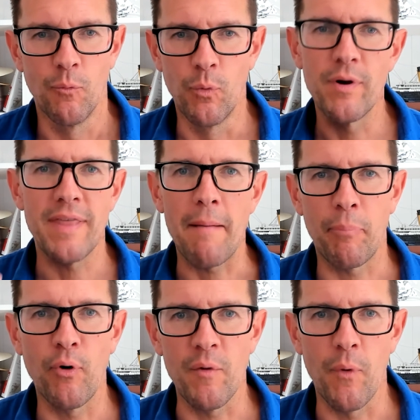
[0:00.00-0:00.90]
we're at that
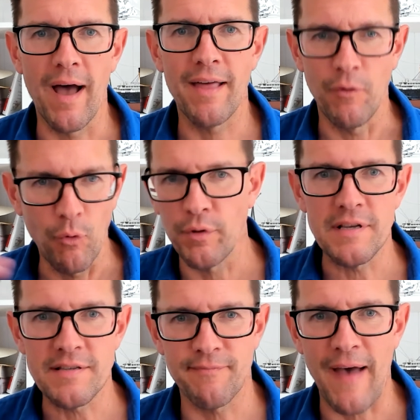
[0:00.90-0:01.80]
point where all
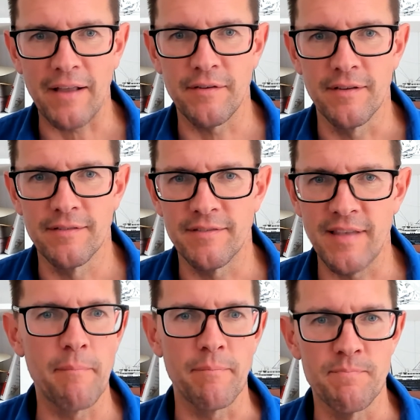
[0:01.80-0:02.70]
these factors,
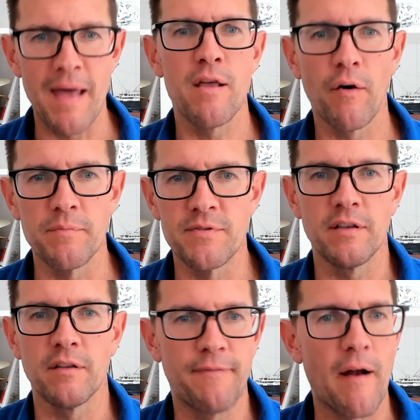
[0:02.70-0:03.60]
many of them
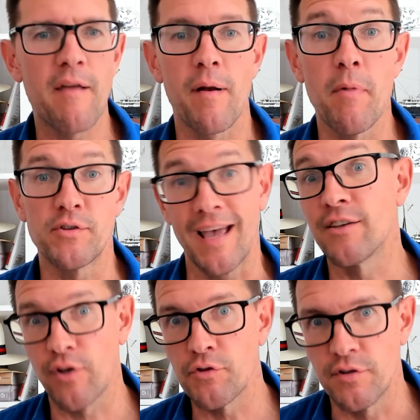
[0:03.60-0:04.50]
still very, very much
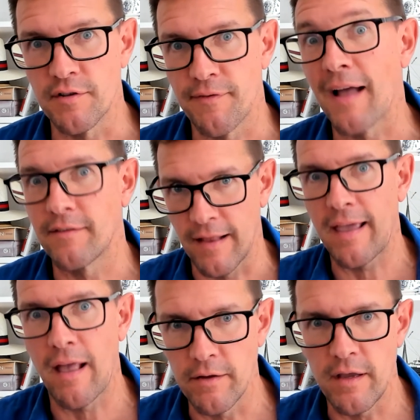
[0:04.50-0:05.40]
exogenous factors
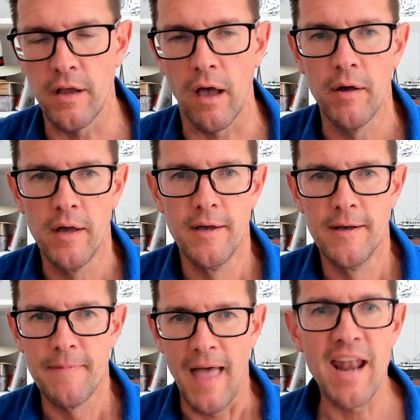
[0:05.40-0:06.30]
like El Nino,
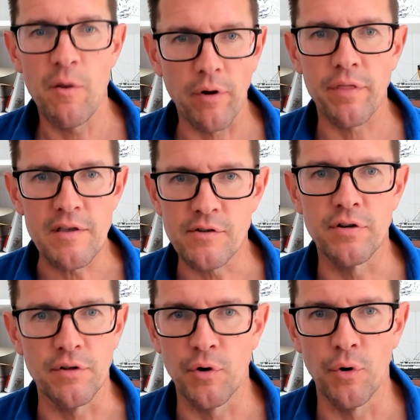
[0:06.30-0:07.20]
any one of these
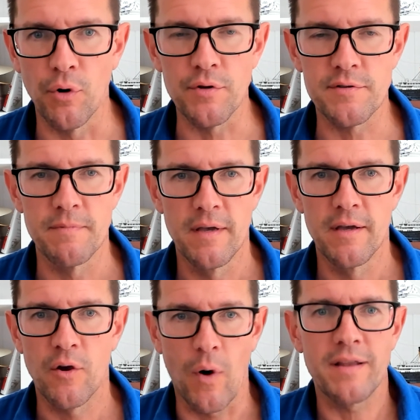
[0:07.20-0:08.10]
could cause
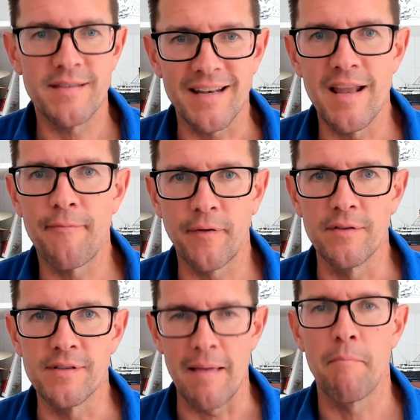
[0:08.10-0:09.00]
quite a
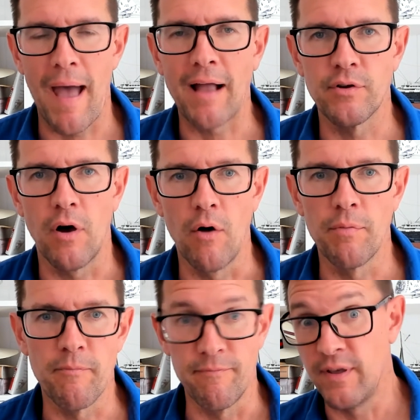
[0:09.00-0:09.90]
significant impact
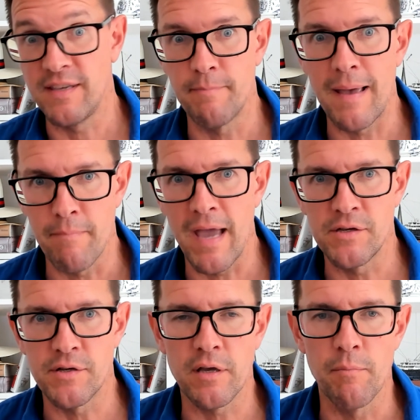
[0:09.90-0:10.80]
on these
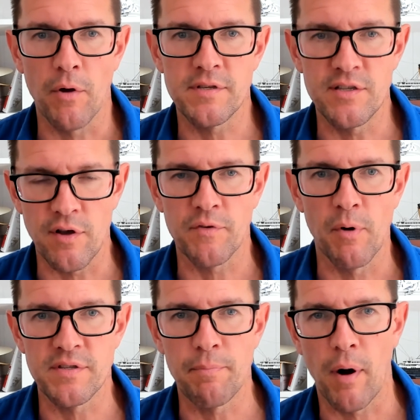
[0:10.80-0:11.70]
major soft
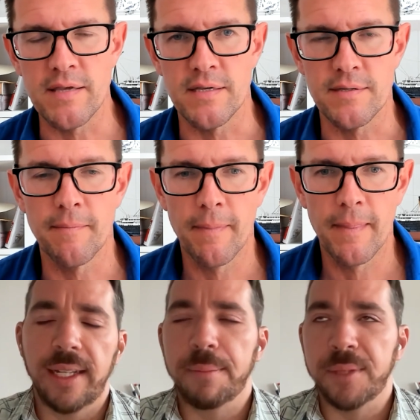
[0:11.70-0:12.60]
commodity prices.
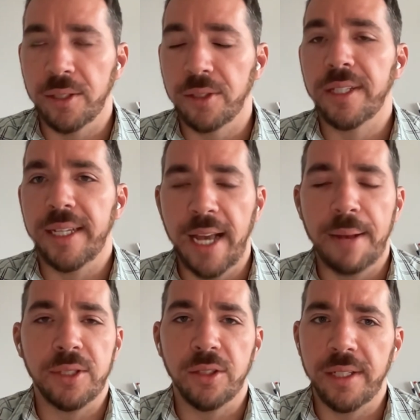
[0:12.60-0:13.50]
Absolutely.
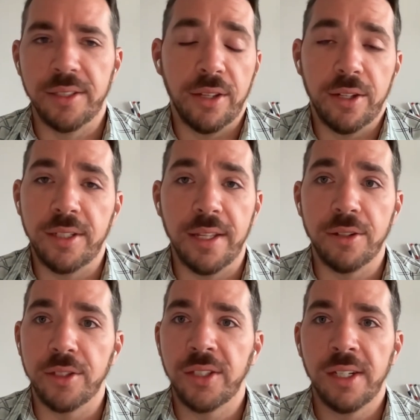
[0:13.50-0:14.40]
So
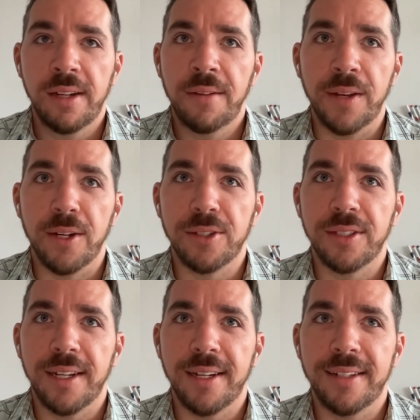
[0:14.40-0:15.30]
there's
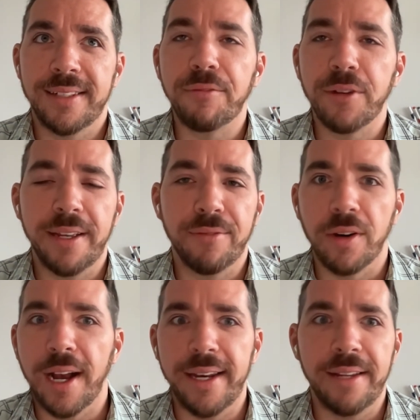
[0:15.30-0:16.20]
definitely a
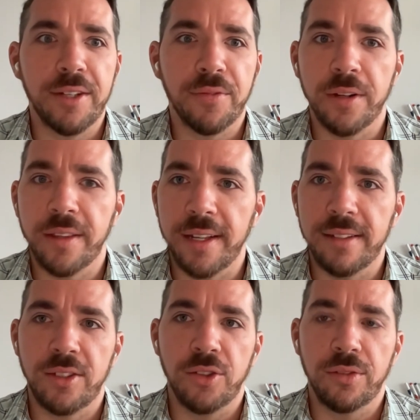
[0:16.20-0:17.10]
variety of different
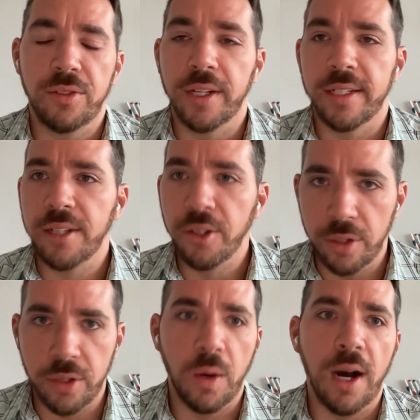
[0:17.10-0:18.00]
things to continue
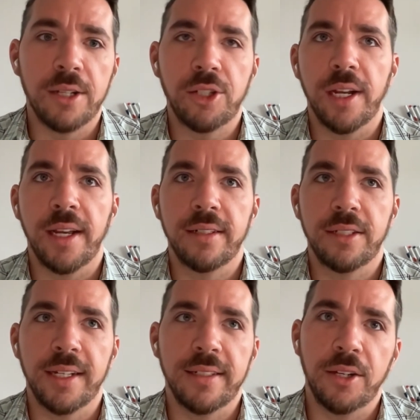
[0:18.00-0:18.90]
to watch and
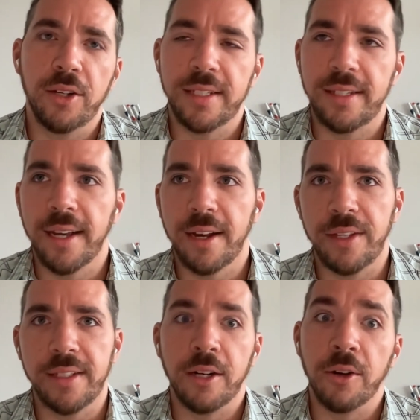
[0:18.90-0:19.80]
to continue to see how
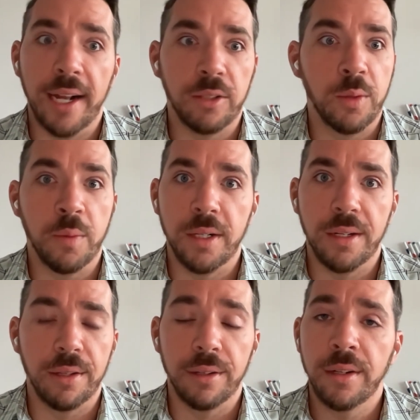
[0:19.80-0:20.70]
these interact with one
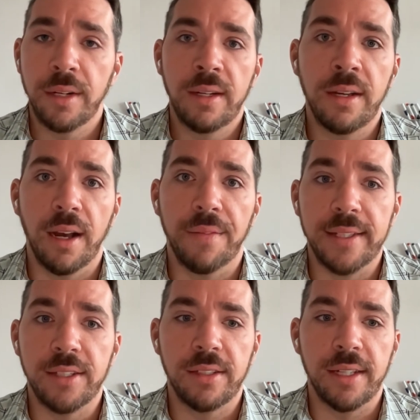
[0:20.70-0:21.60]
another.
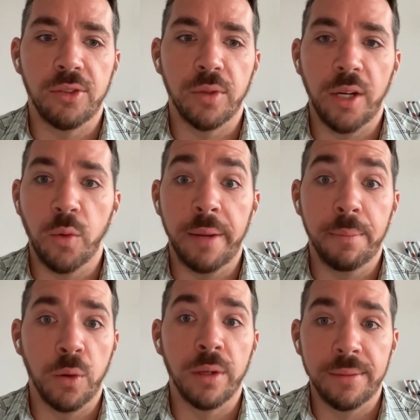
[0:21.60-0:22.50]
That's really quite
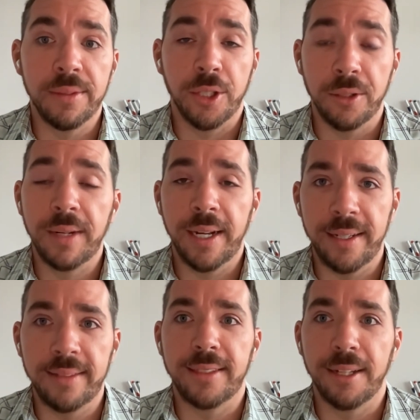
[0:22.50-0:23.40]
important. So
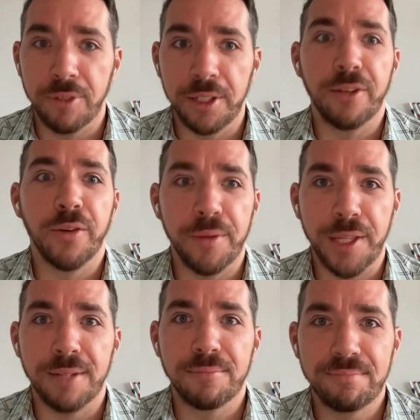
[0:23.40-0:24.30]
I definitely agree with that.